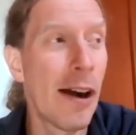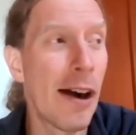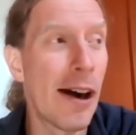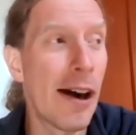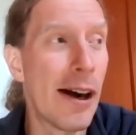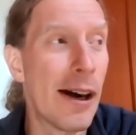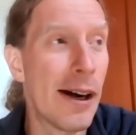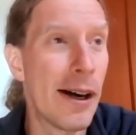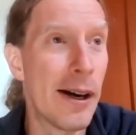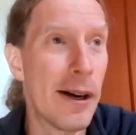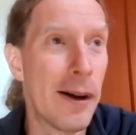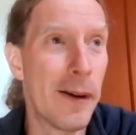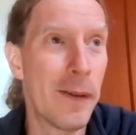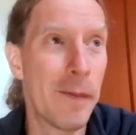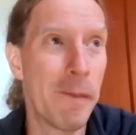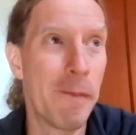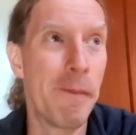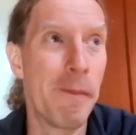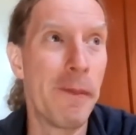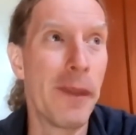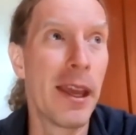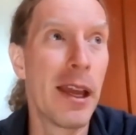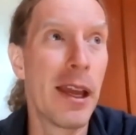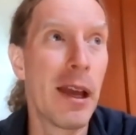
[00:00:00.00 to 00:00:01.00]
Um,
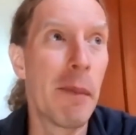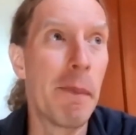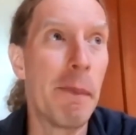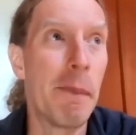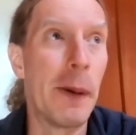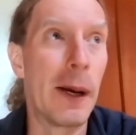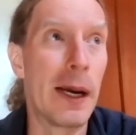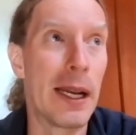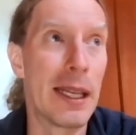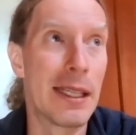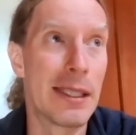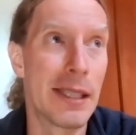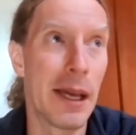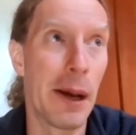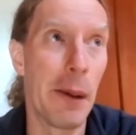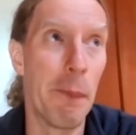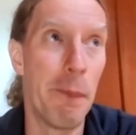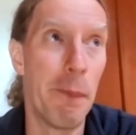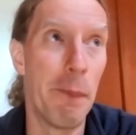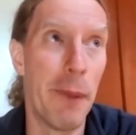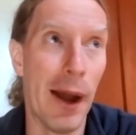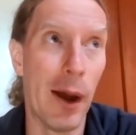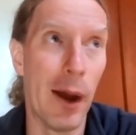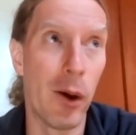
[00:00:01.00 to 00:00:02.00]
but it's
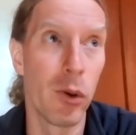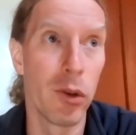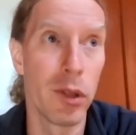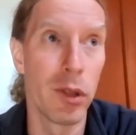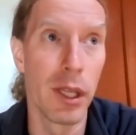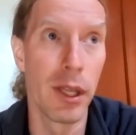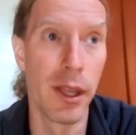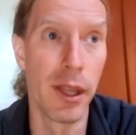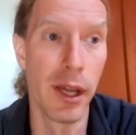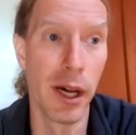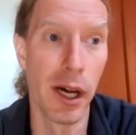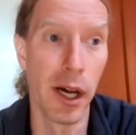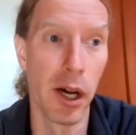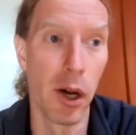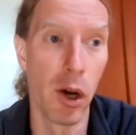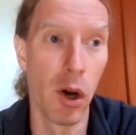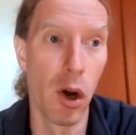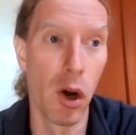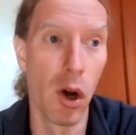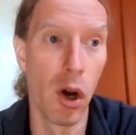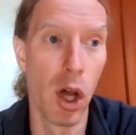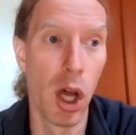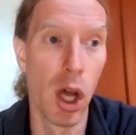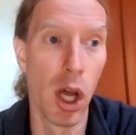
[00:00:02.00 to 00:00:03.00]
about
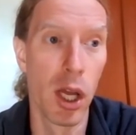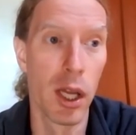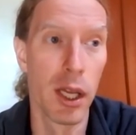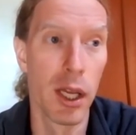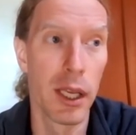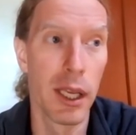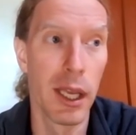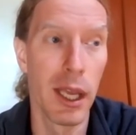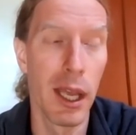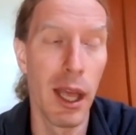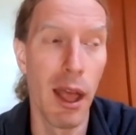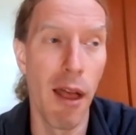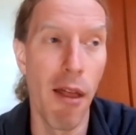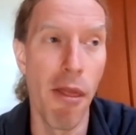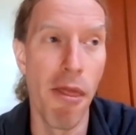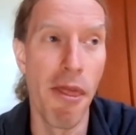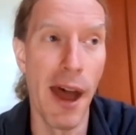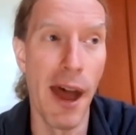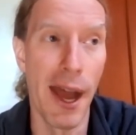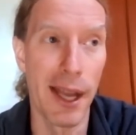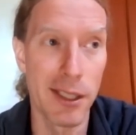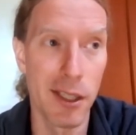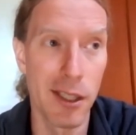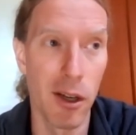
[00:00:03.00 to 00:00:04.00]
the,
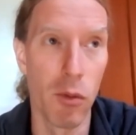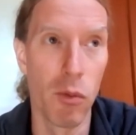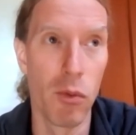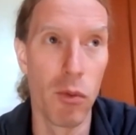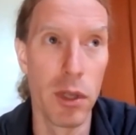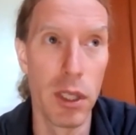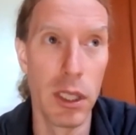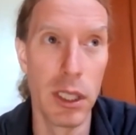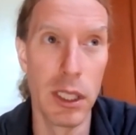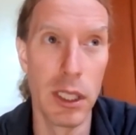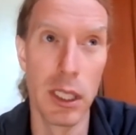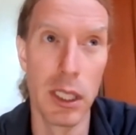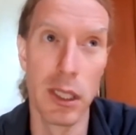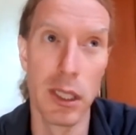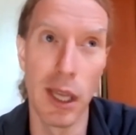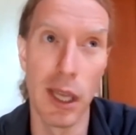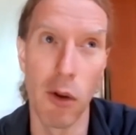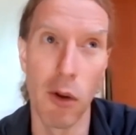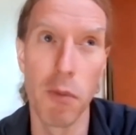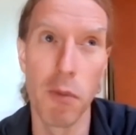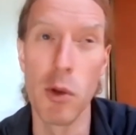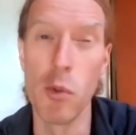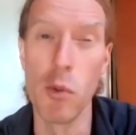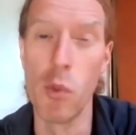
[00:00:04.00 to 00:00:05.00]
that's a really, that
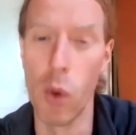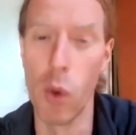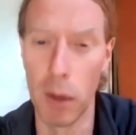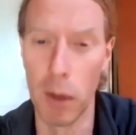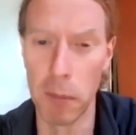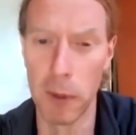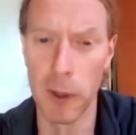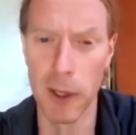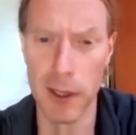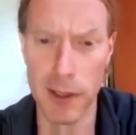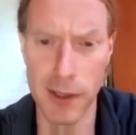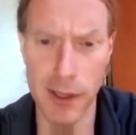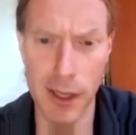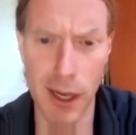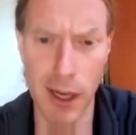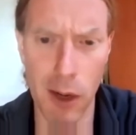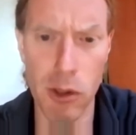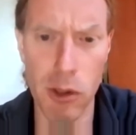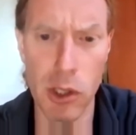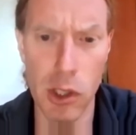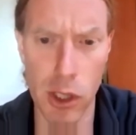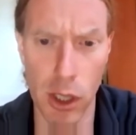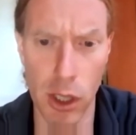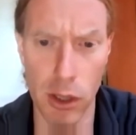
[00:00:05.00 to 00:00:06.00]
would be one place that I
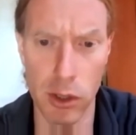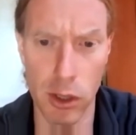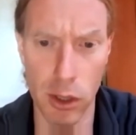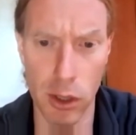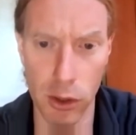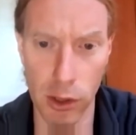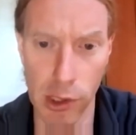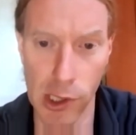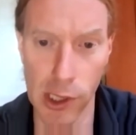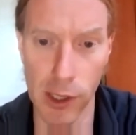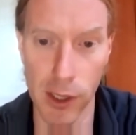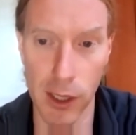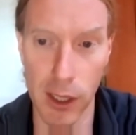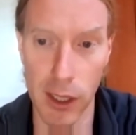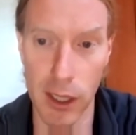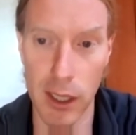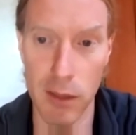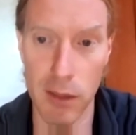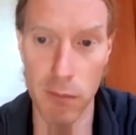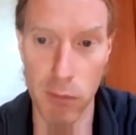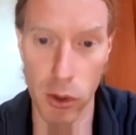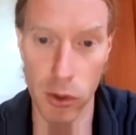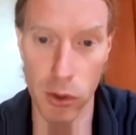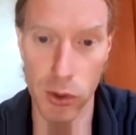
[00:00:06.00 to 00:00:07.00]
would start to look
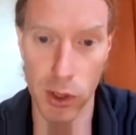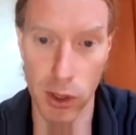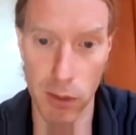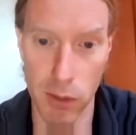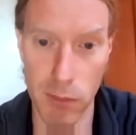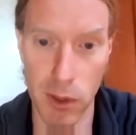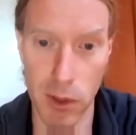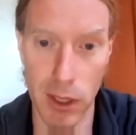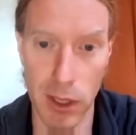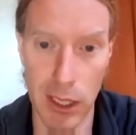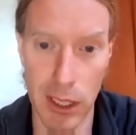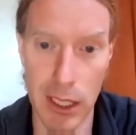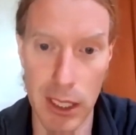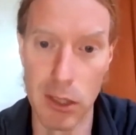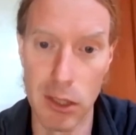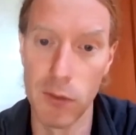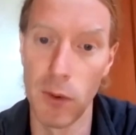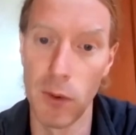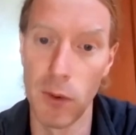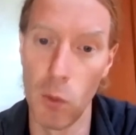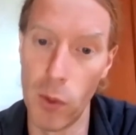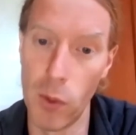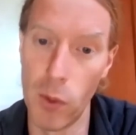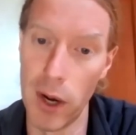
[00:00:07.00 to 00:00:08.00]
in most communities
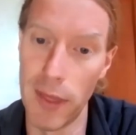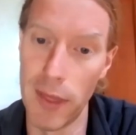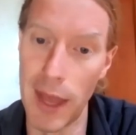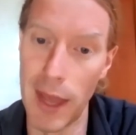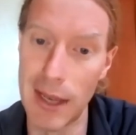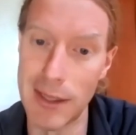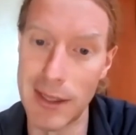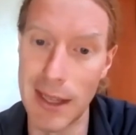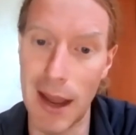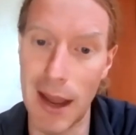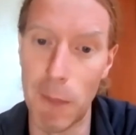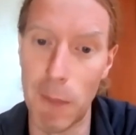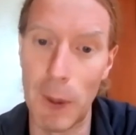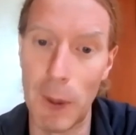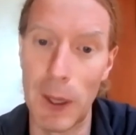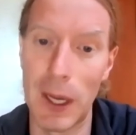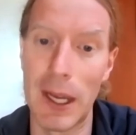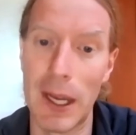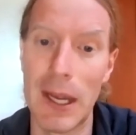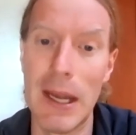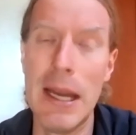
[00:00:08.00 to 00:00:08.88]
for where that's happening.